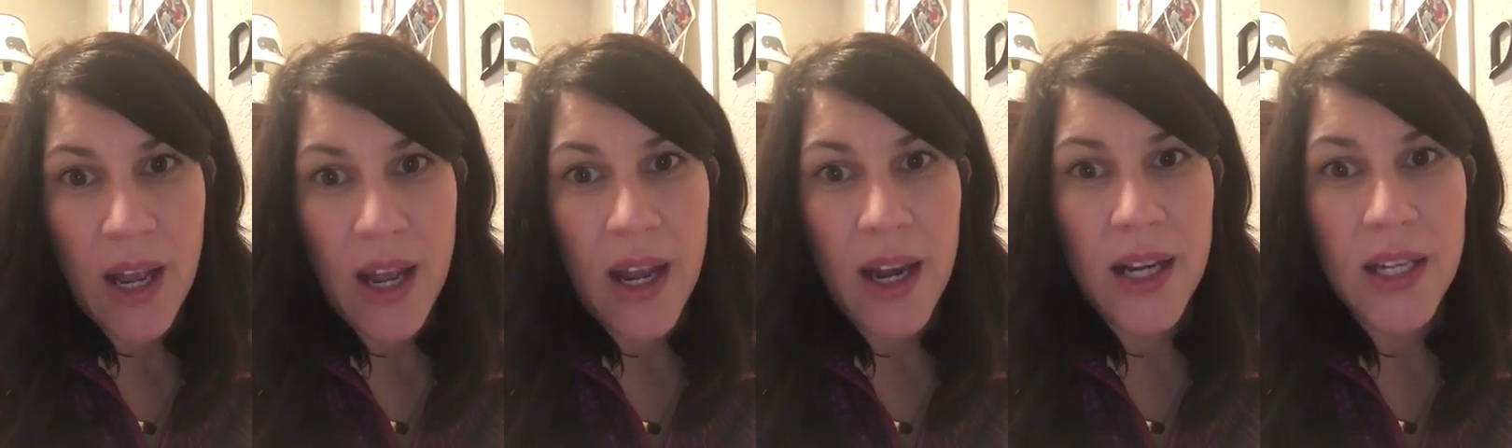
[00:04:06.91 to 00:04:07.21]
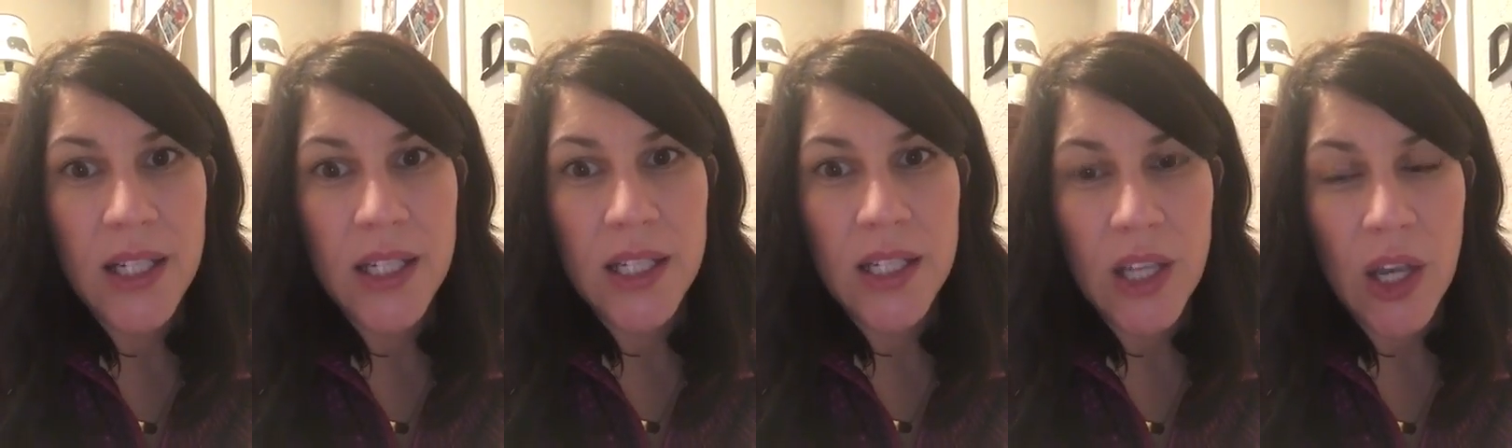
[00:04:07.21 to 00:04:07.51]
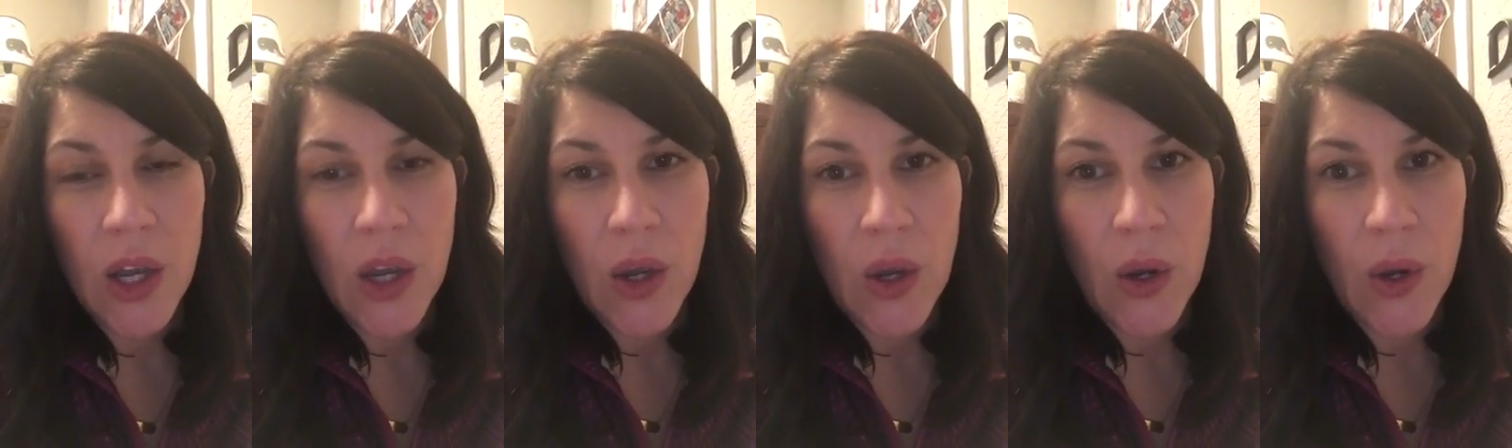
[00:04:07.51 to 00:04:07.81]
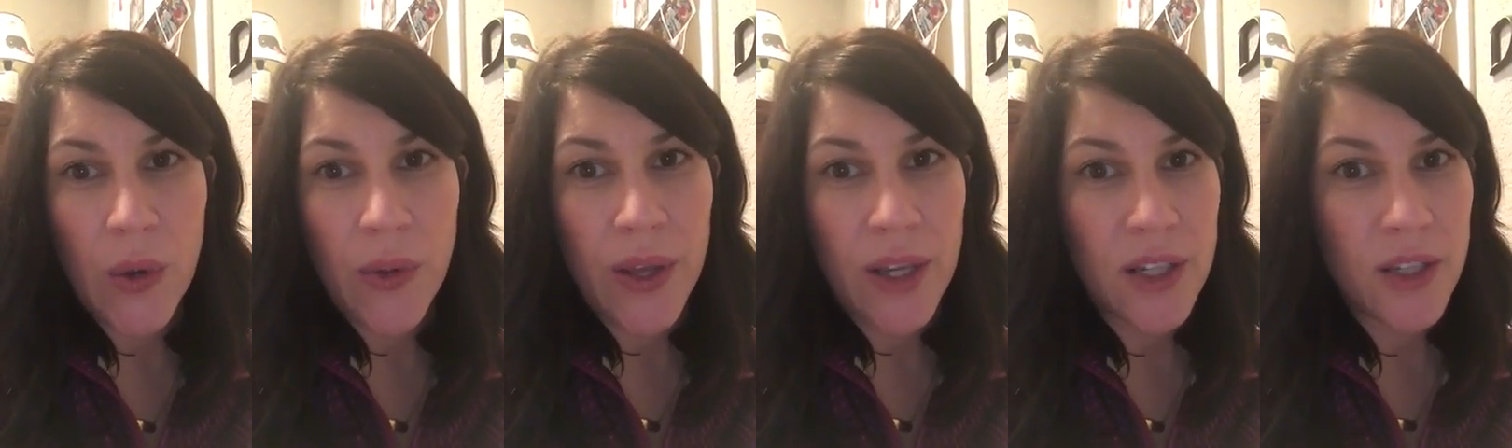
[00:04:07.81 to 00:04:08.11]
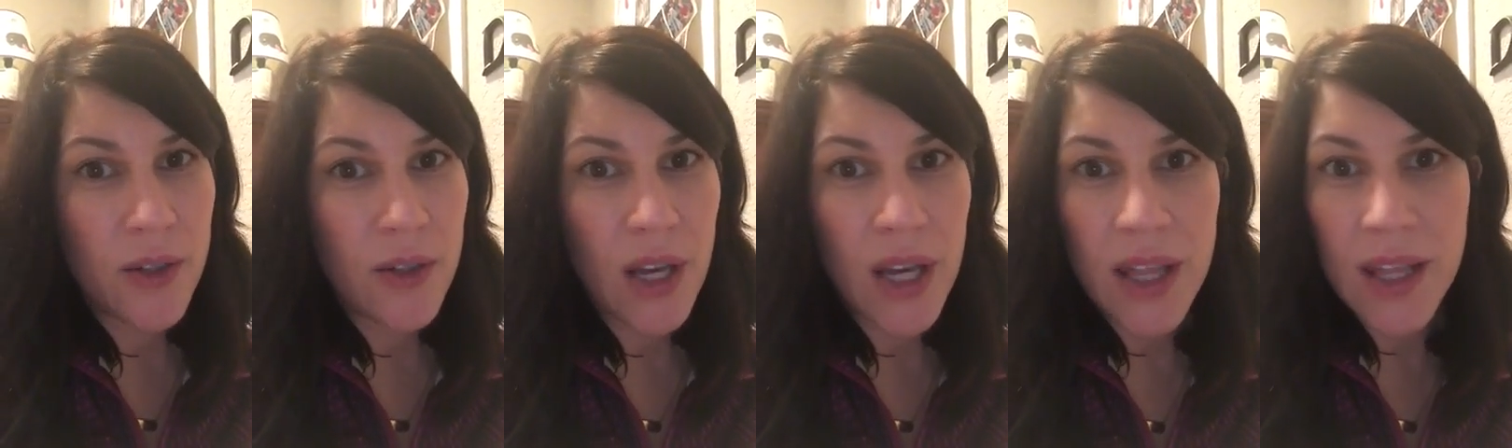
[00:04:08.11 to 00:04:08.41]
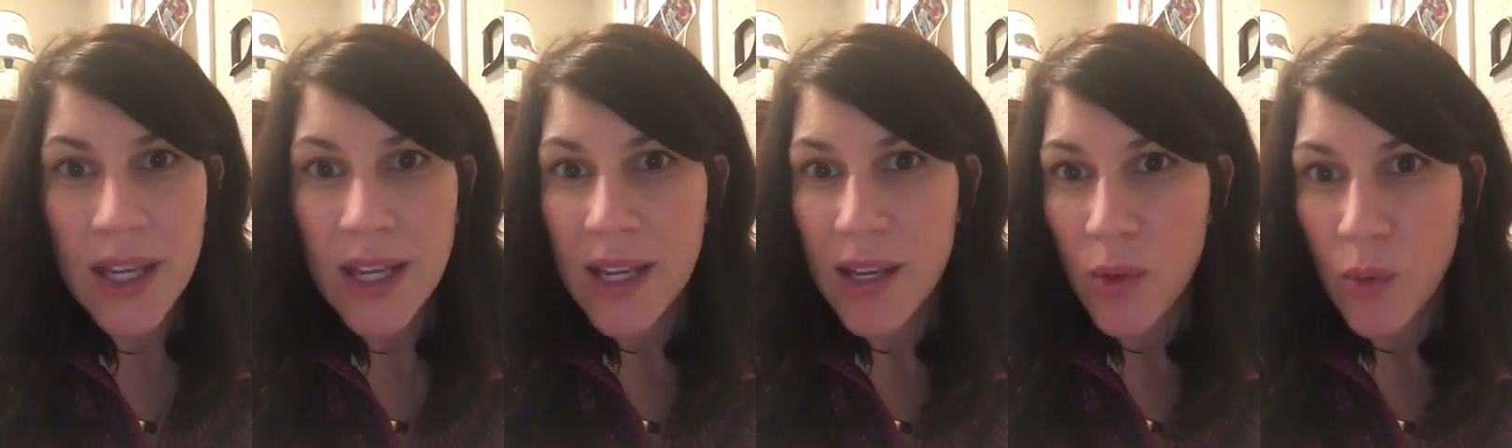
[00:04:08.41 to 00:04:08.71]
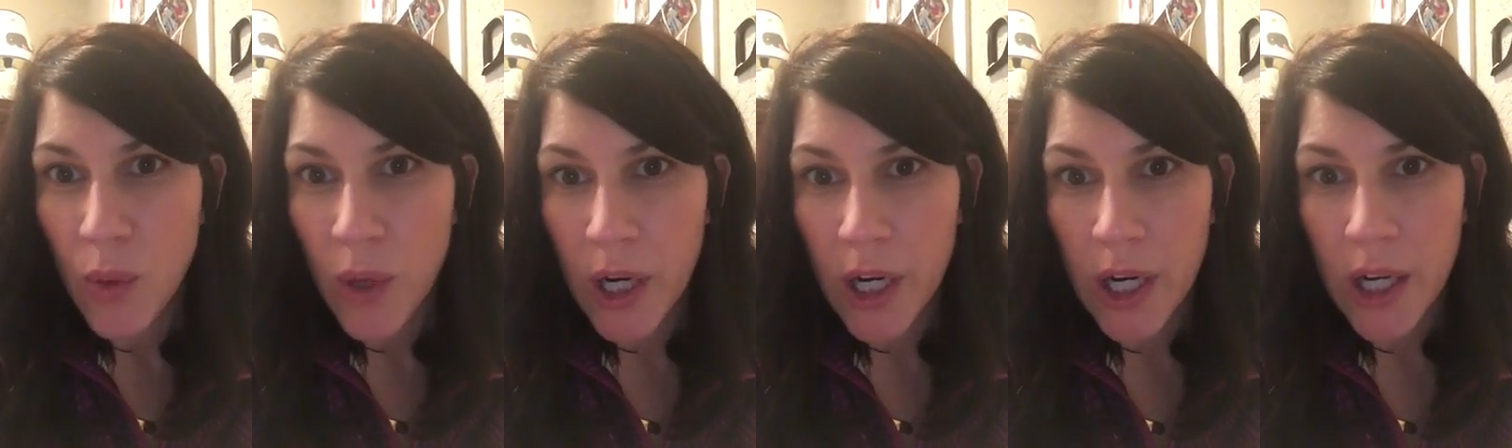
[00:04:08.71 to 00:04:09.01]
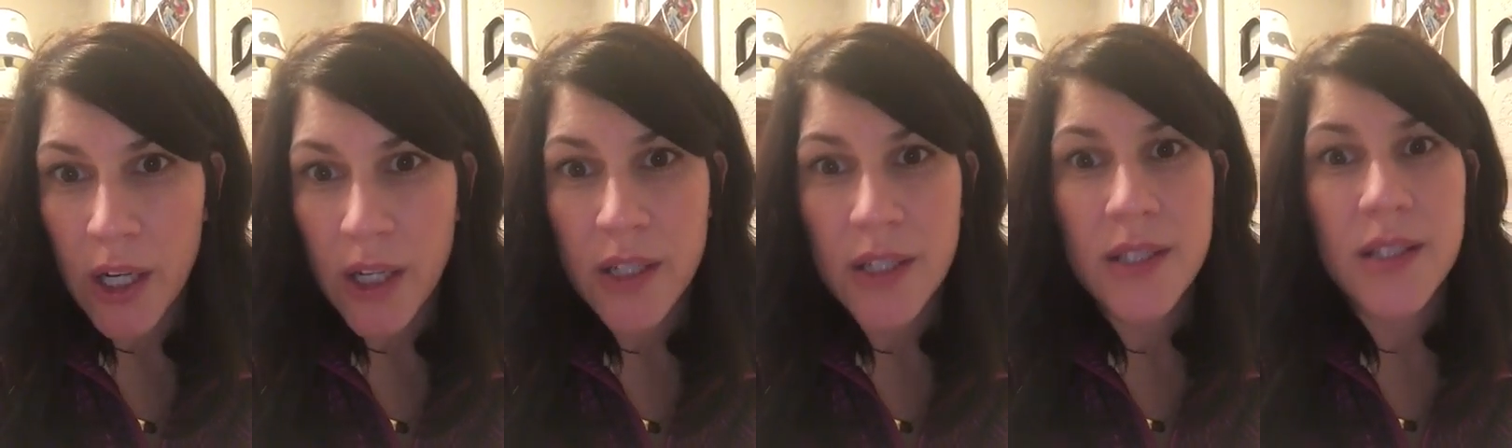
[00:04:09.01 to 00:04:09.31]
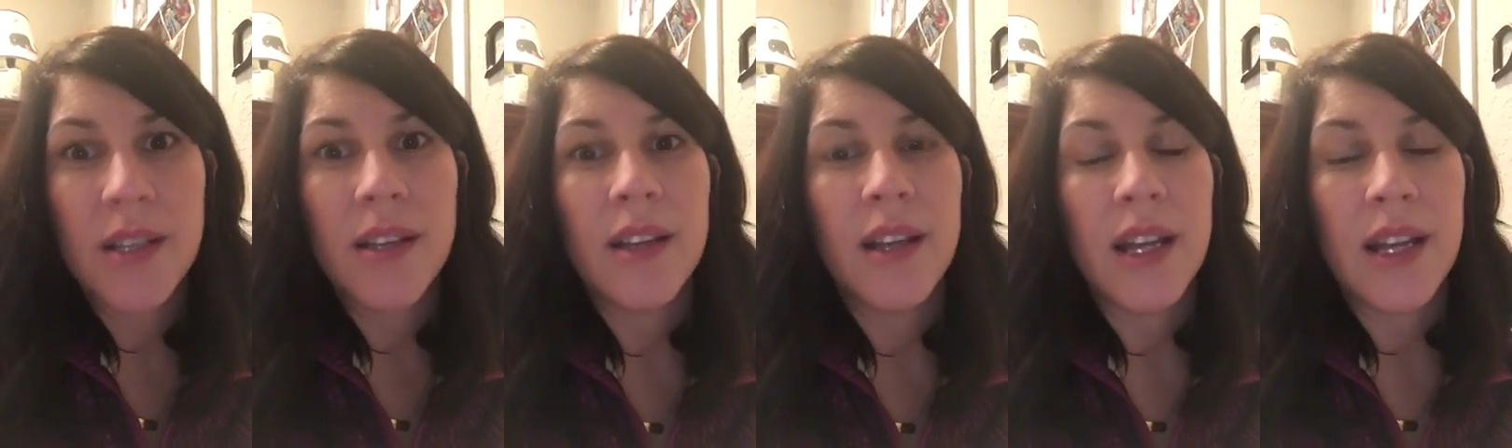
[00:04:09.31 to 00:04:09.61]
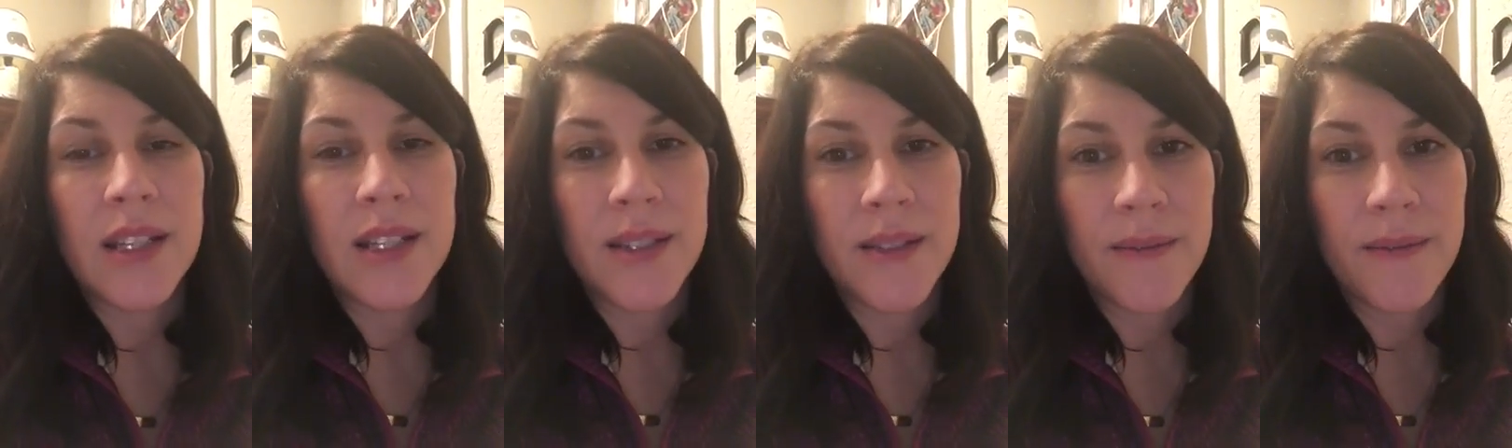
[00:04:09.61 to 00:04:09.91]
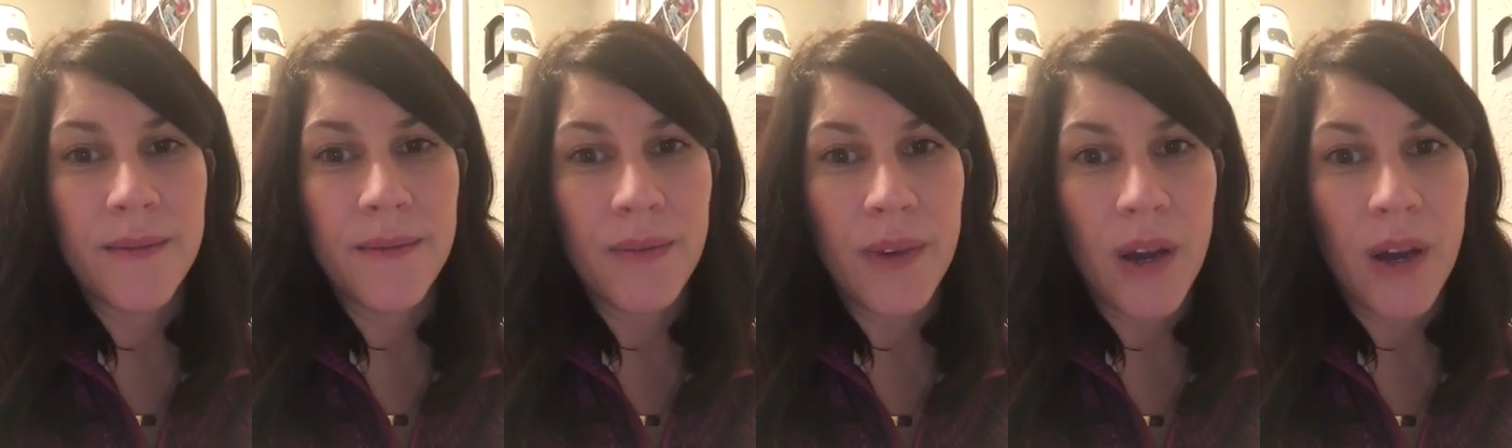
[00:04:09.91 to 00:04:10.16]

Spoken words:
And so they do not think in words. It's